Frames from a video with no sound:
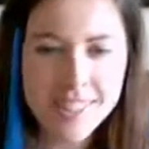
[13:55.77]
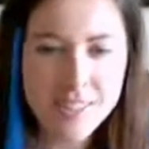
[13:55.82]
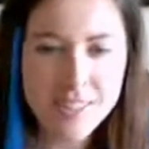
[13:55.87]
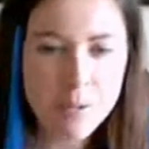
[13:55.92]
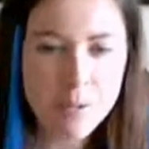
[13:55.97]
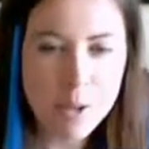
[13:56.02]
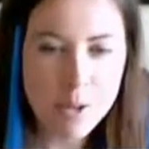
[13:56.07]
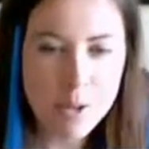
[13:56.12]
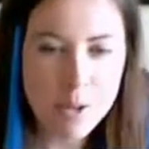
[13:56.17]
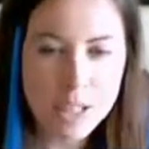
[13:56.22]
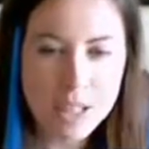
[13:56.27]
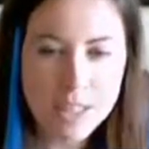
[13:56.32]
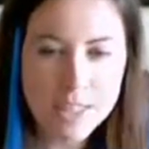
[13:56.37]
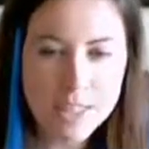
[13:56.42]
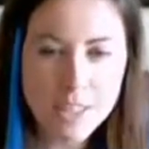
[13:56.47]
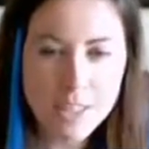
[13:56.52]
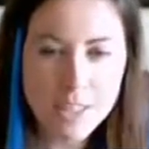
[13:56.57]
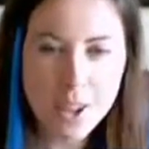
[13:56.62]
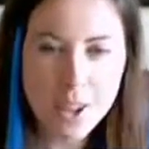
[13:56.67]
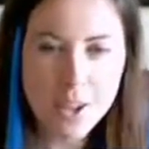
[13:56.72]
a few weeks
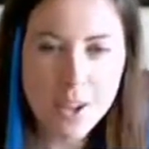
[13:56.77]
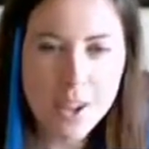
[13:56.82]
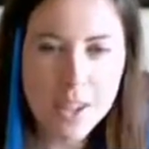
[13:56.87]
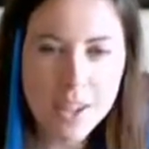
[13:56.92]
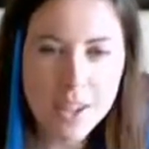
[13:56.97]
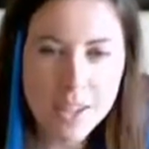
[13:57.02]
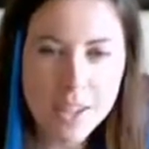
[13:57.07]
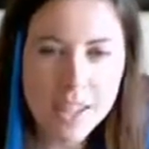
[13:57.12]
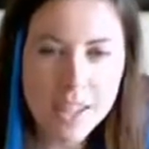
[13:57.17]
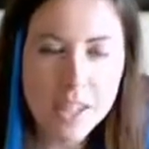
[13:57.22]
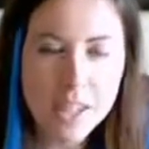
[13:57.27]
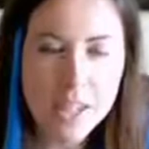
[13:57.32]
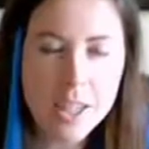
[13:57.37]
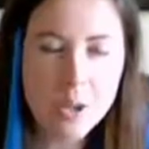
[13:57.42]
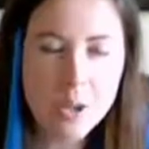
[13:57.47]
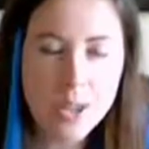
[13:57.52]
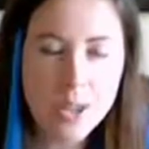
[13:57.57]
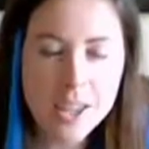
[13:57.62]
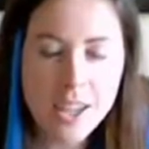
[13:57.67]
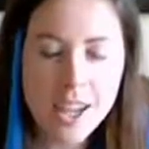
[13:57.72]
ago. I mean, he
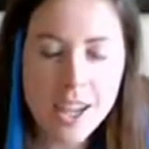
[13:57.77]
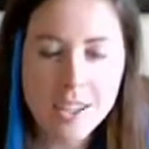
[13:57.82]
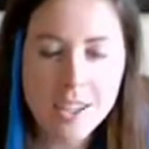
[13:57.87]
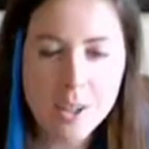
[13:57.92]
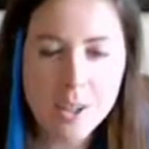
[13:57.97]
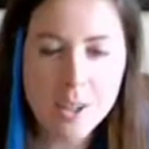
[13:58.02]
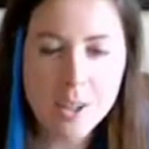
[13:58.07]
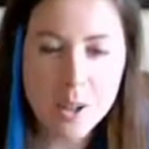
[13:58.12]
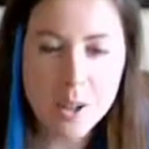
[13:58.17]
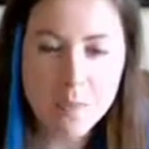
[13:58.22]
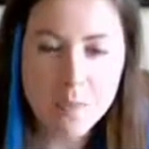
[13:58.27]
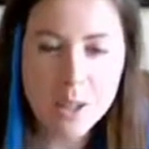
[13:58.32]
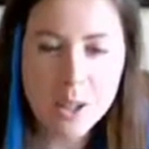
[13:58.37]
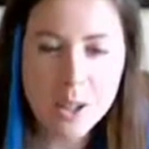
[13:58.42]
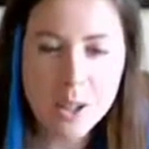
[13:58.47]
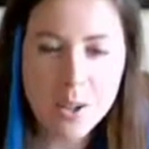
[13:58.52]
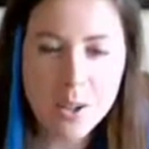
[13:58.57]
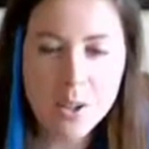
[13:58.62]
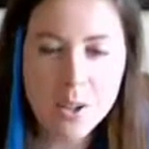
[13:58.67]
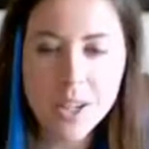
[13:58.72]
coined that term.
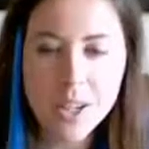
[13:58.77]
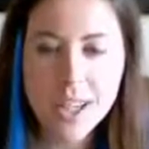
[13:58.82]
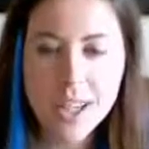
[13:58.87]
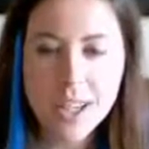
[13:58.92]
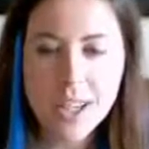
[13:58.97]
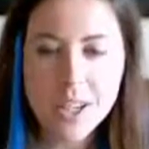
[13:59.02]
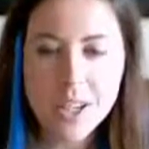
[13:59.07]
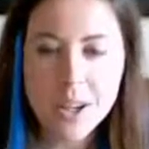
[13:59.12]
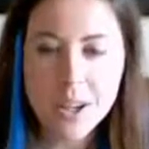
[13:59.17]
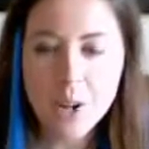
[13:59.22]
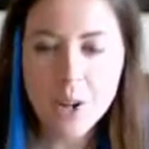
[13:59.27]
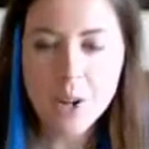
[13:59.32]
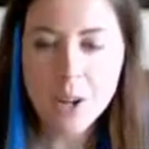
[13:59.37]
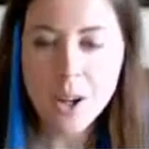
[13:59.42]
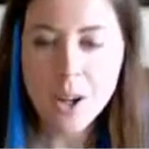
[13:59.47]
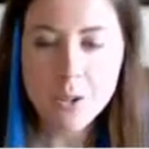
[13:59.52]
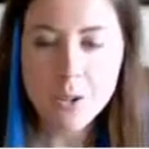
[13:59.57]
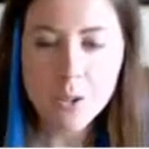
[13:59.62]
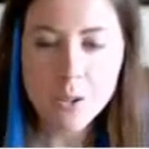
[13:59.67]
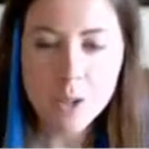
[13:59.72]
So, you know,
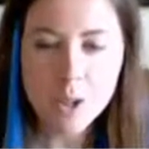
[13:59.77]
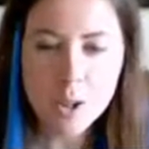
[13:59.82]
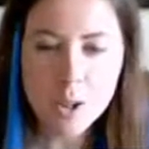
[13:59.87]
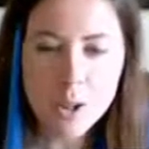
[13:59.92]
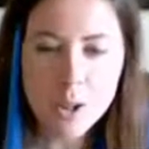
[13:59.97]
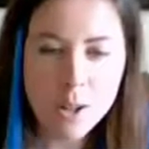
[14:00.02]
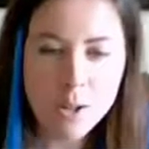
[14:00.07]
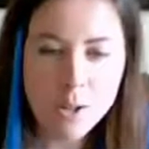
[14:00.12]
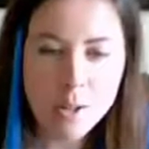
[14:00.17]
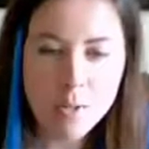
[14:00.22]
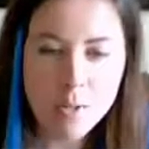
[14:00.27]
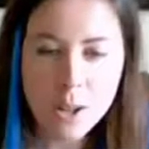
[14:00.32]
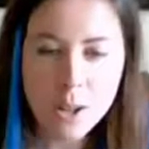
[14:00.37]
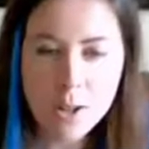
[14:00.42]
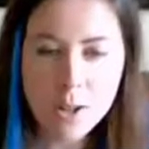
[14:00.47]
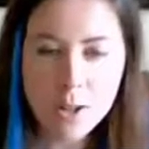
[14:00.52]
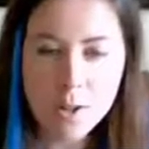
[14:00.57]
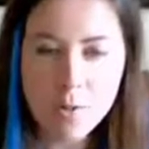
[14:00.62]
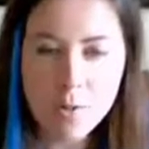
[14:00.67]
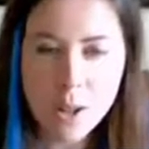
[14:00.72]
are you a cartographer? Are
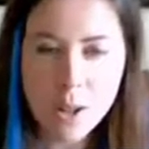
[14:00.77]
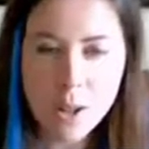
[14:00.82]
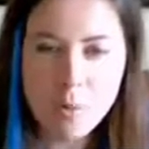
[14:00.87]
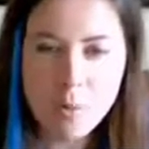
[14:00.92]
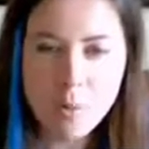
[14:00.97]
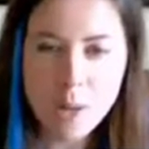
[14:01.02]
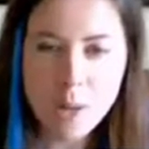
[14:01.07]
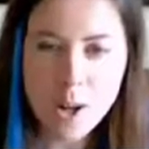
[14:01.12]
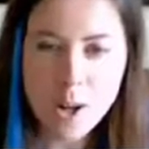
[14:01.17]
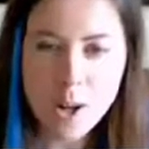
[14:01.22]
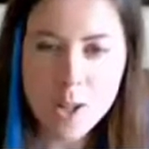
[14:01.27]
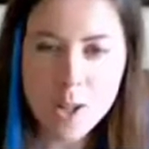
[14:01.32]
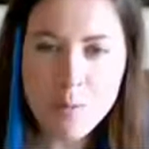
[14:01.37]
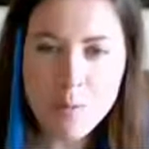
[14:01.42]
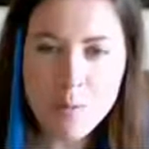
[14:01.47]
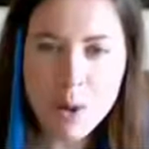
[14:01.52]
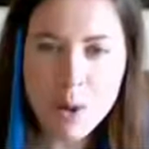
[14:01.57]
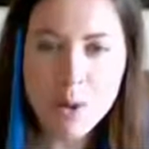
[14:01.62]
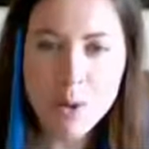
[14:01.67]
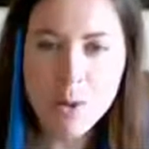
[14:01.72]
you a developer? Are you
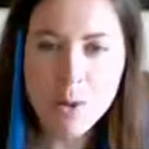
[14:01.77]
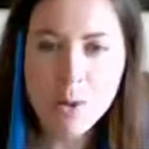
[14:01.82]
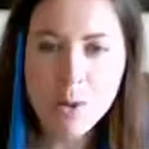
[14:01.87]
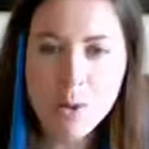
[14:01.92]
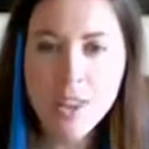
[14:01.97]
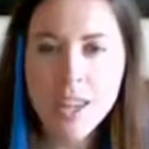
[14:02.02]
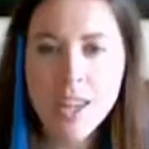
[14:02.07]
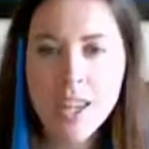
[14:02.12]
both?